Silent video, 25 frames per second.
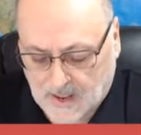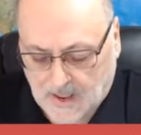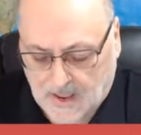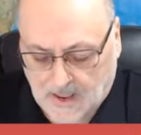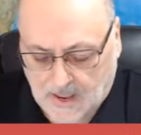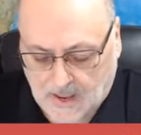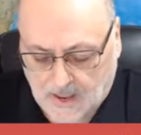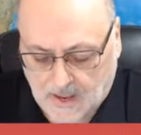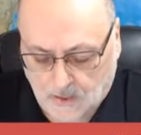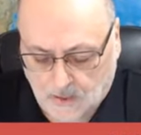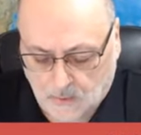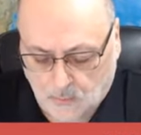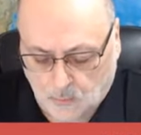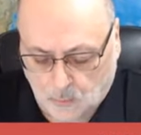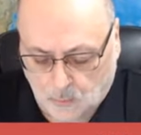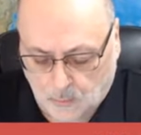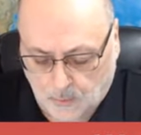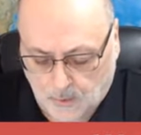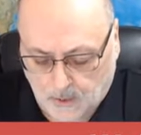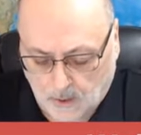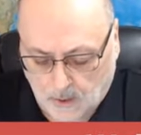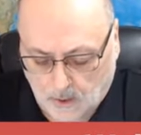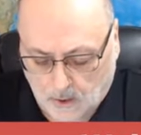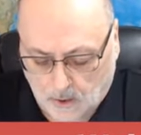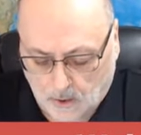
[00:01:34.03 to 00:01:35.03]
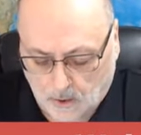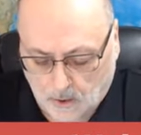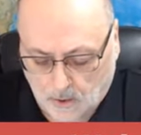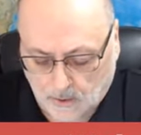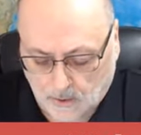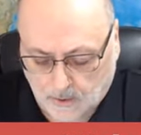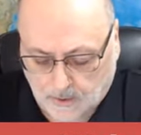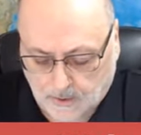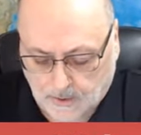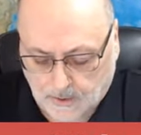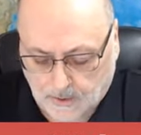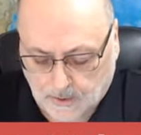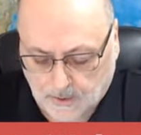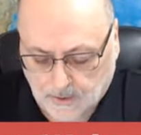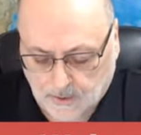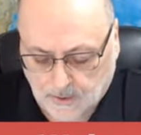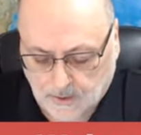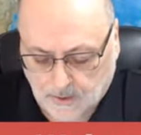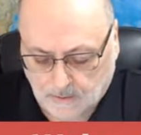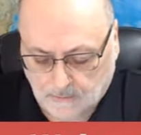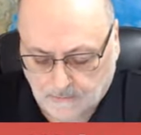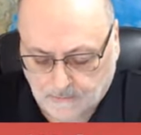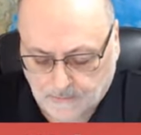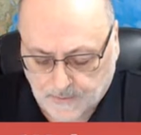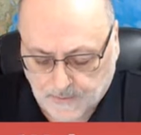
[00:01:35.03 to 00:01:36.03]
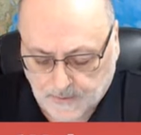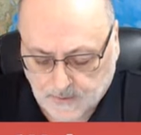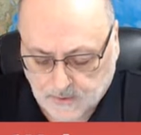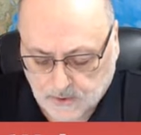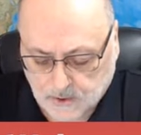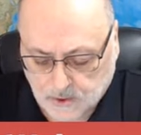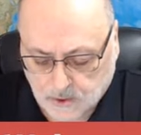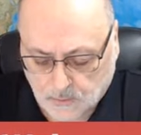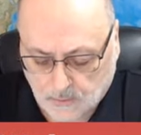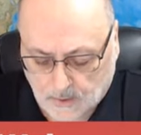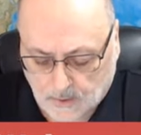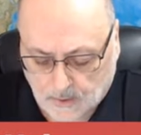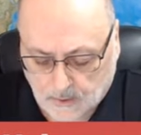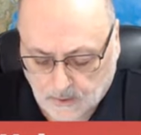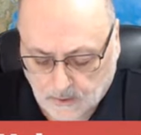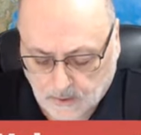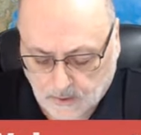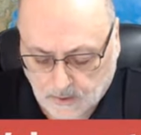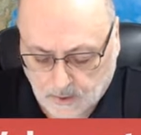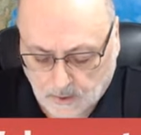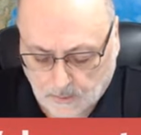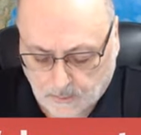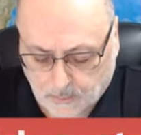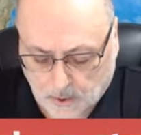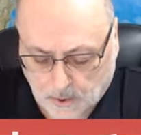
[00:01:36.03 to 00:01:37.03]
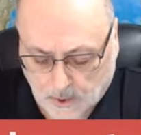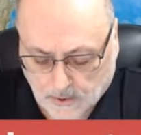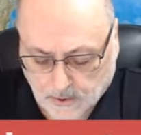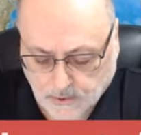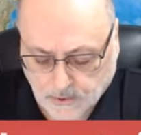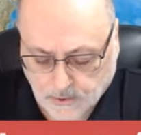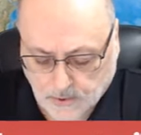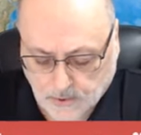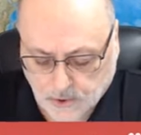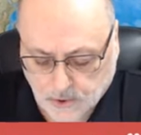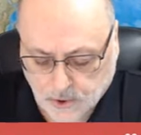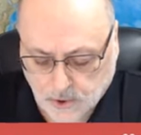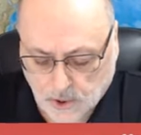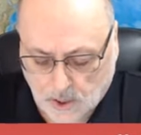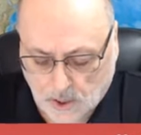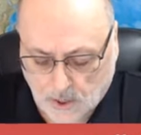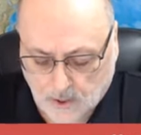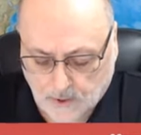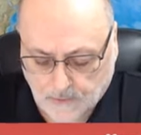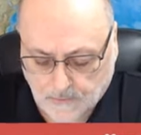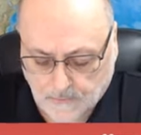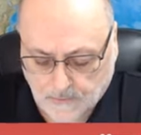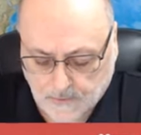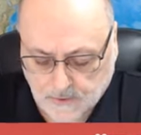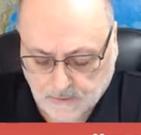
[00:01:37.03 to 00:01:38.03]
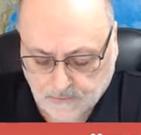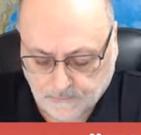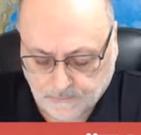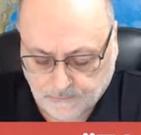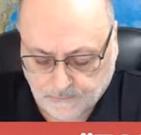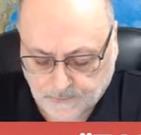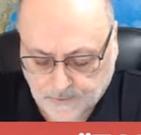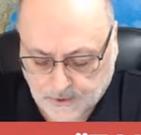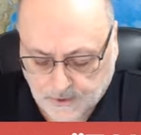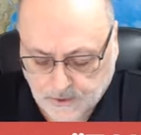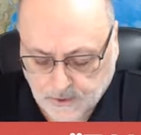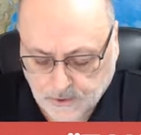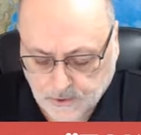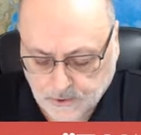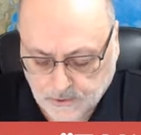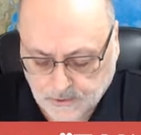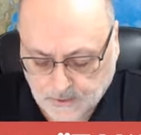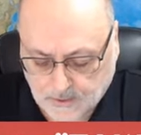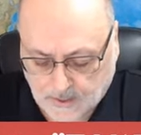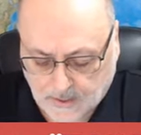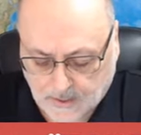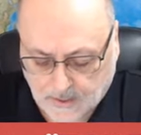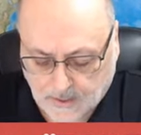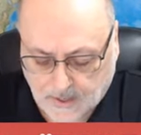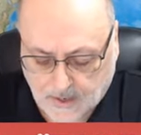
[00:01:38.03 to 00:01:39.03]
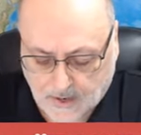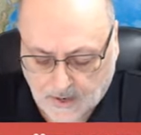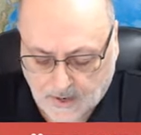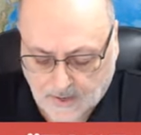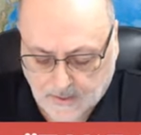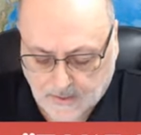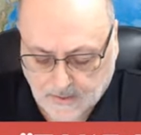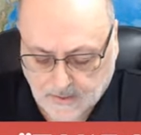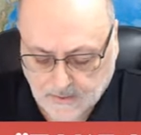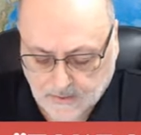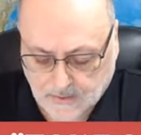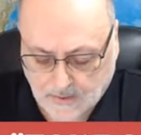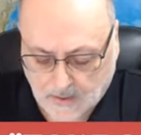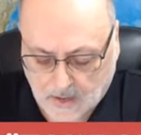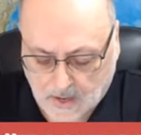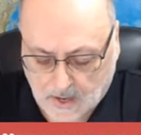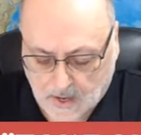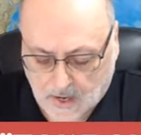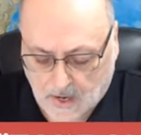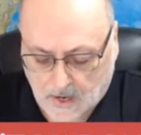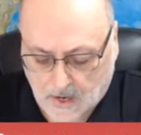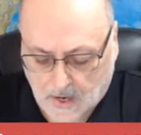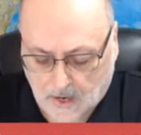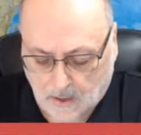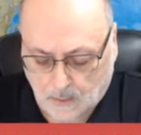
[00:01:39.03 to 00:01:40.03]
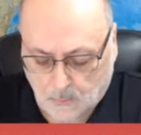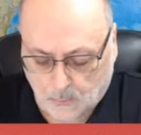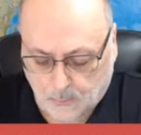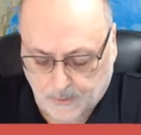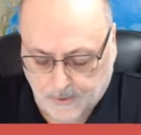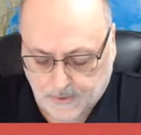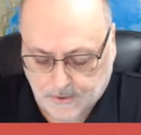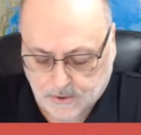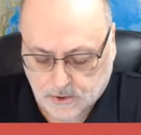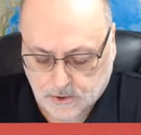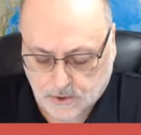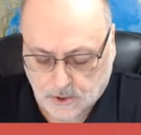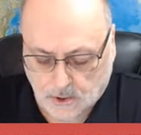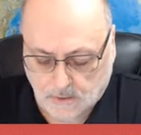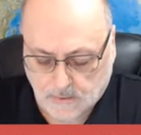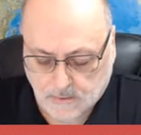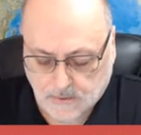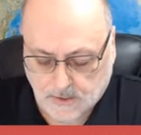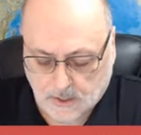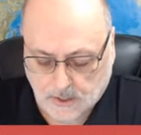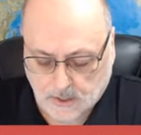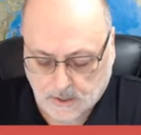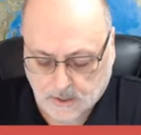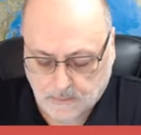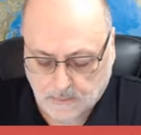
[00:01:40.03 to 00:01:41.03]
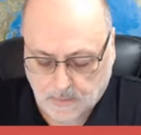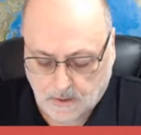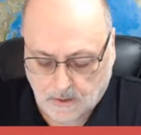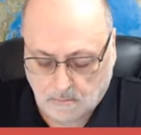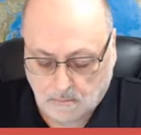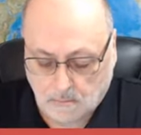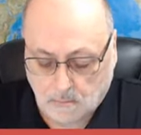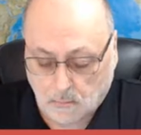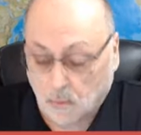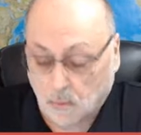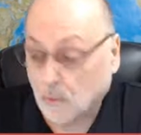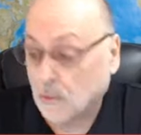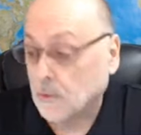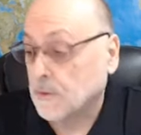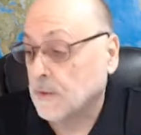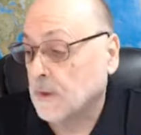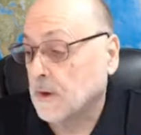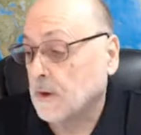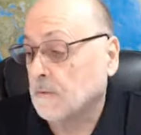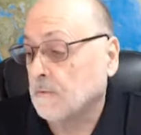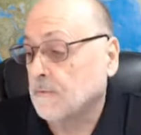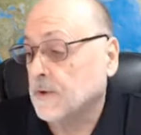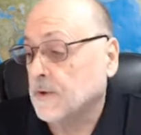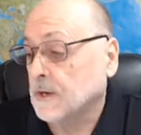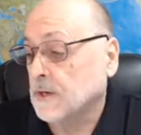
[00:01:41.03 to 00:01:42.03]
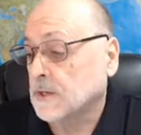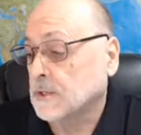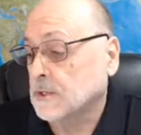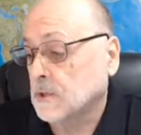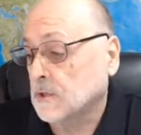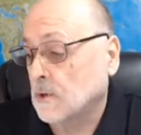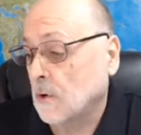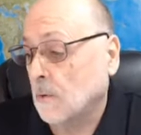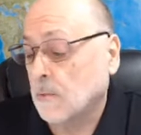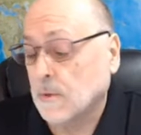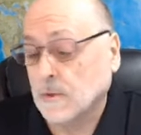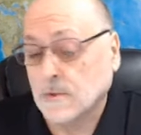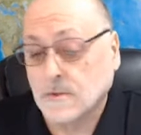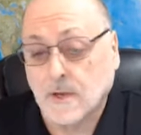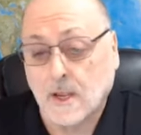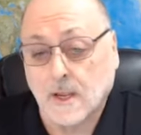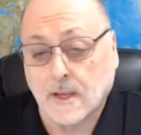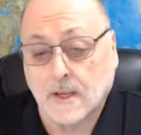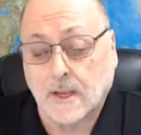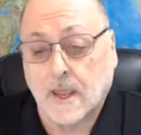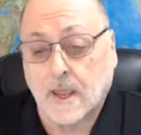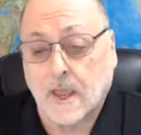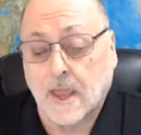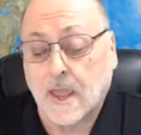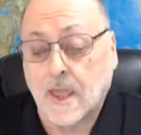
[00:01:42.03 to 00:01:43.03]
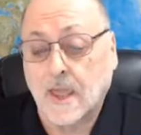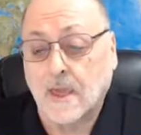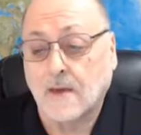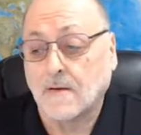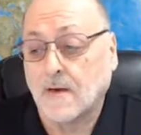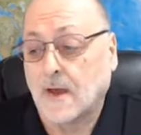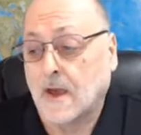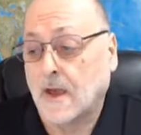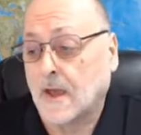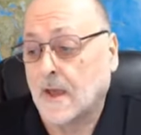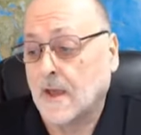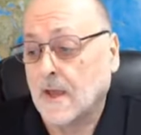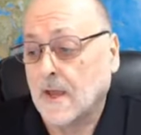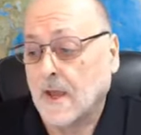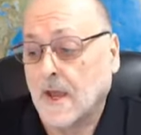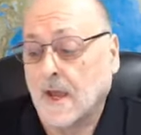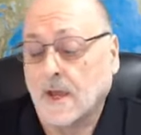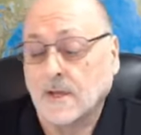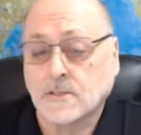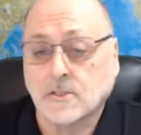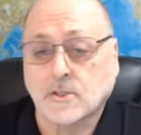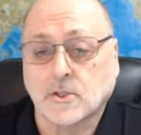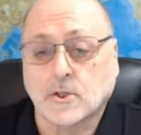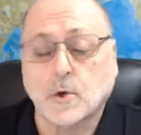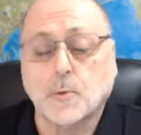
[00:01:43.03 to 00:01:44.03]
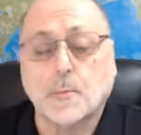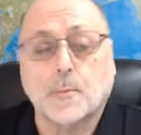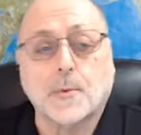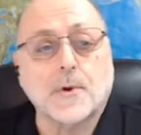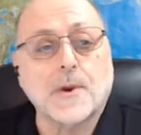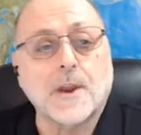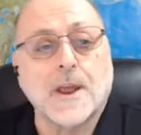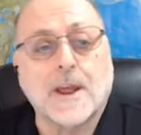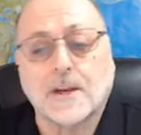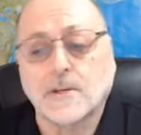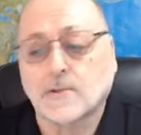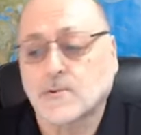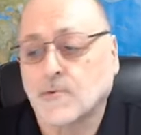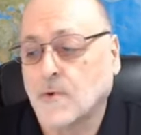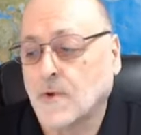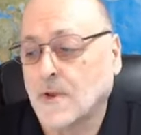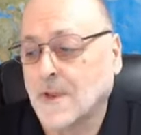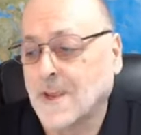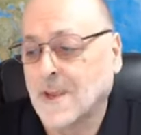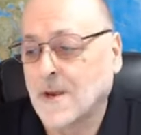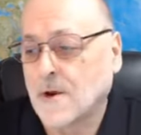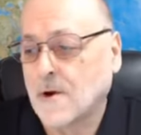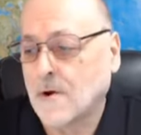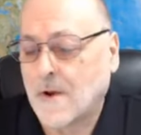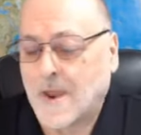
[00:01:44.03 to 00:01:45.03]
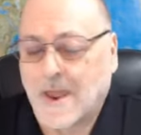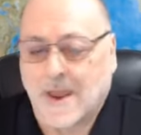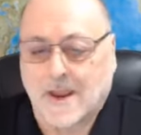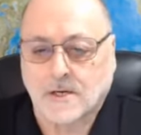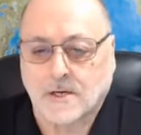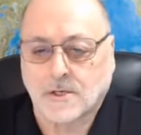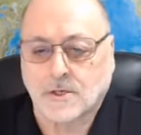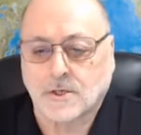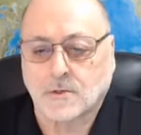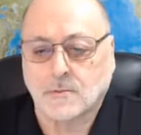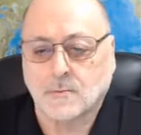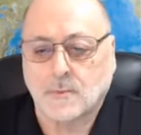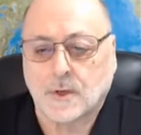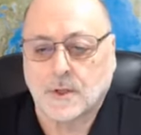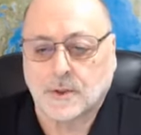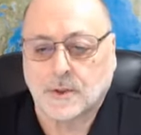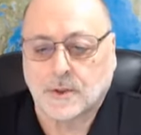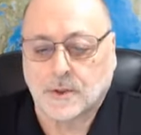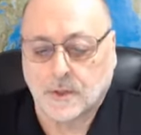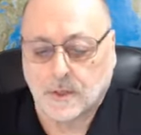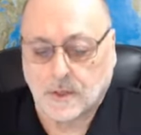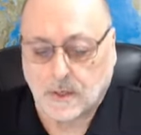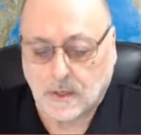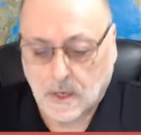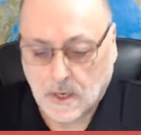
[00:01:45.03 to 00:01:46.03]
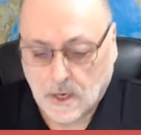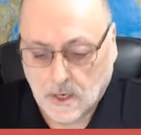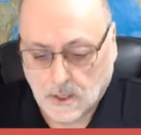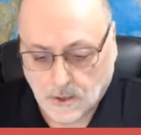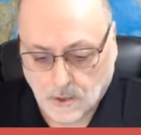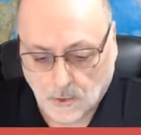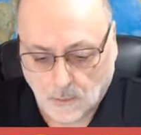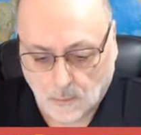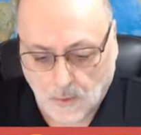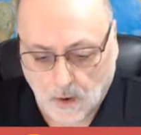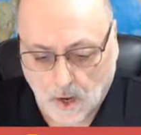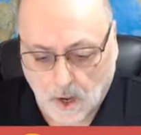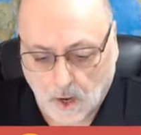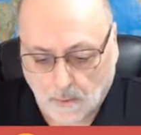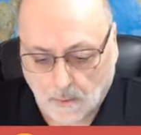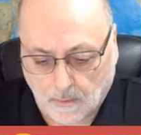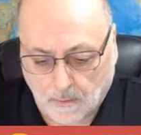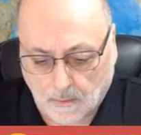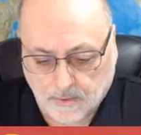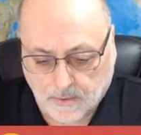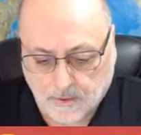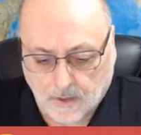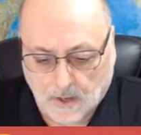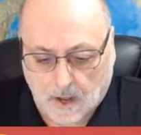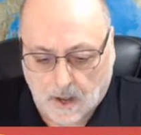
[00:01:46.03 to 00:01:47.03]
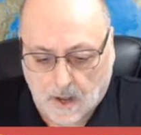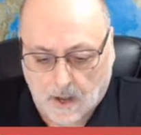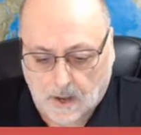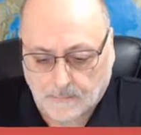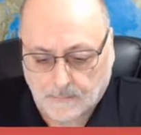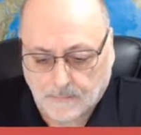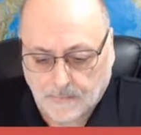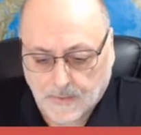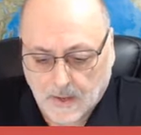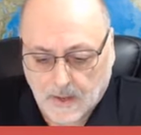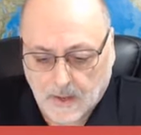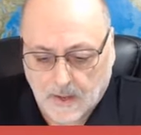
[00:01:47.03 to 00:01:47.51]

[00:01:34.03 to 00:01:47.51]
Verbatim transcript: And we are looking at the events surrounding the Apostle John and this vision that he has uh, which turns out to be more than a vision, almost like a, a, a supernatural interaction with the, the realm of God.